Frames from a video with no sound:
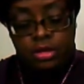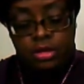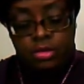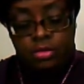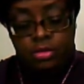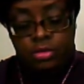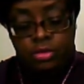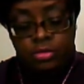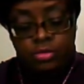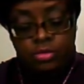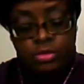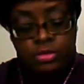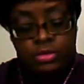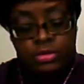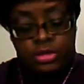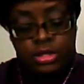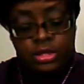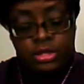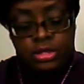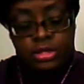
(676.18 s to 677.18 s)
what was I
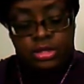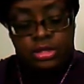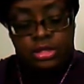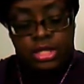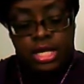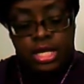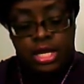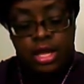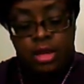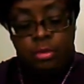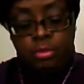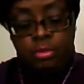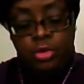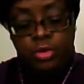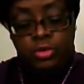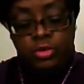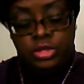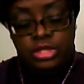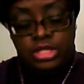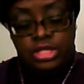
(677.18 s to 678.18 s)
going to say?
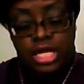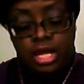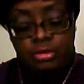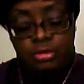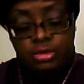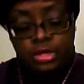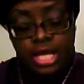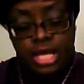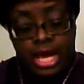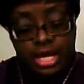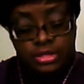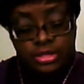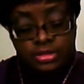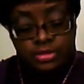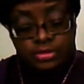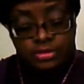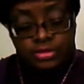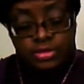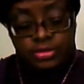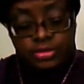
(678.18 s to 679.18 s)
Mood
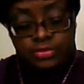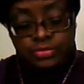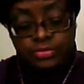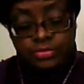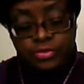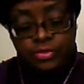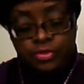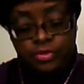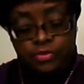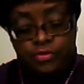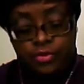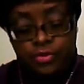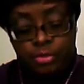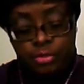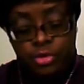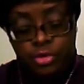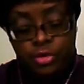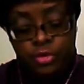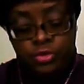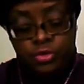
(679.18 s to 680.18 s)
stabilizers for
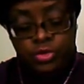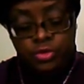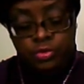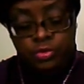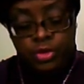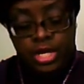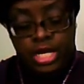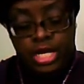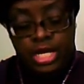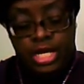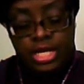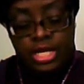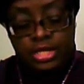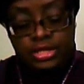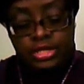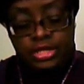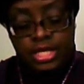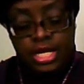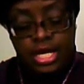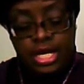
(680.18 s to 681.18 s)
mood
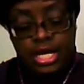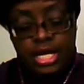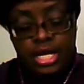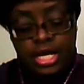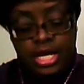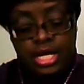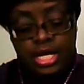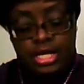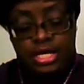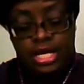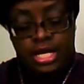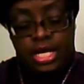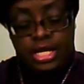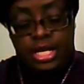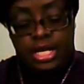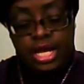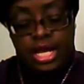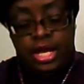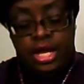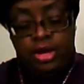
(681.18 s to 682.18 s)
swings and
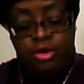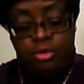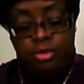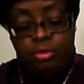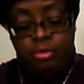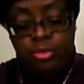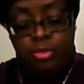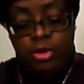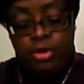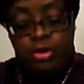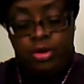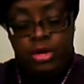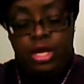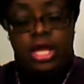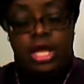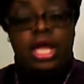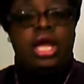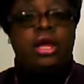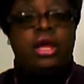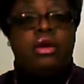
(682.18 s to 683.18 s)

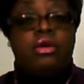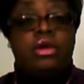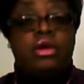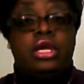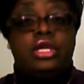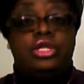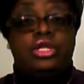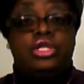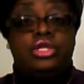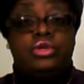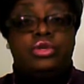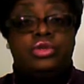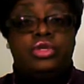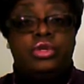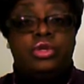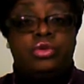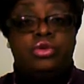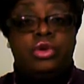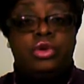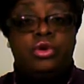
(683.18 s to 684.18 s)
anger issues.
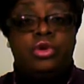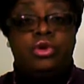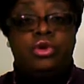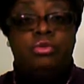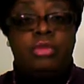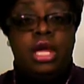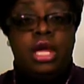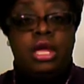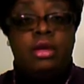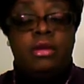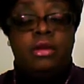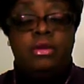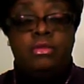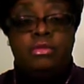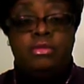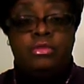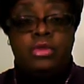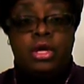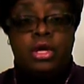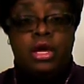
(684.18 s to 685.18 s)
So that you may
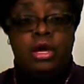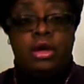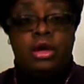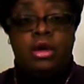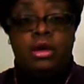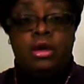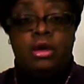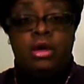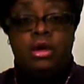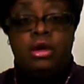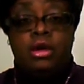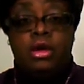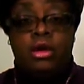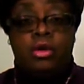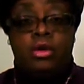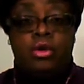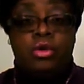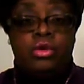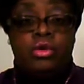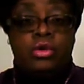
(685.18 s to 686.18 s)

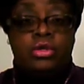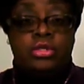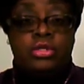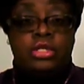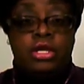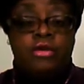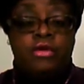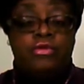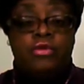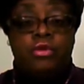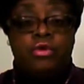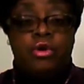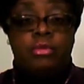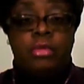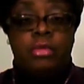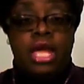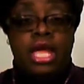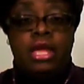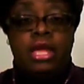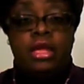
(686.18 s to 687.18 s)
or a sufferer
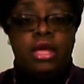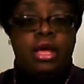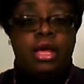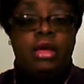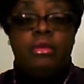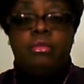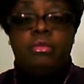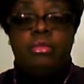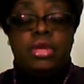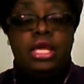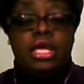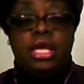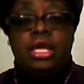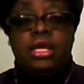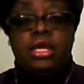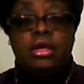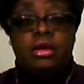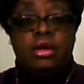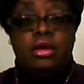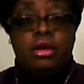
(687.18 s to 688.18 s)
may
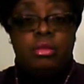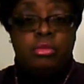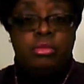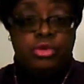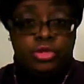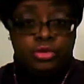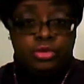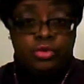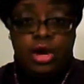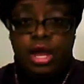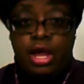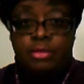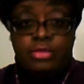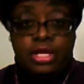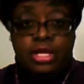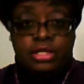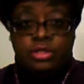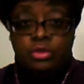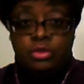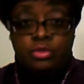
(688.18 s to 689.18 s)
be prescribed
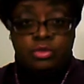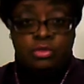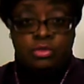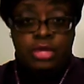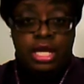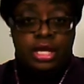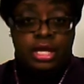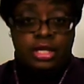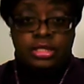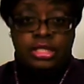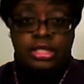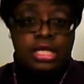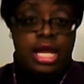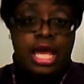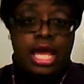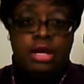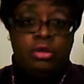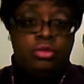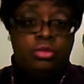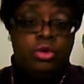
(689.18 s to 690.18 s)
that. So like I said,
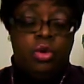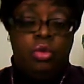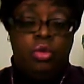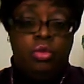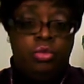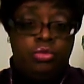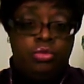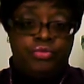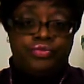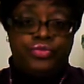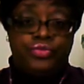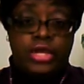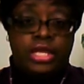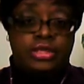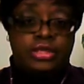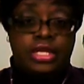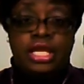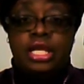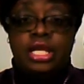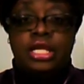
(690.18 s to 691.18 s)
I don't know
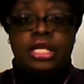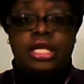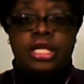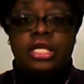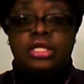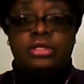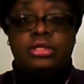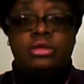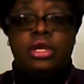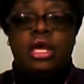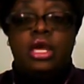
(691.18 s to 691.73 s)
at the end of this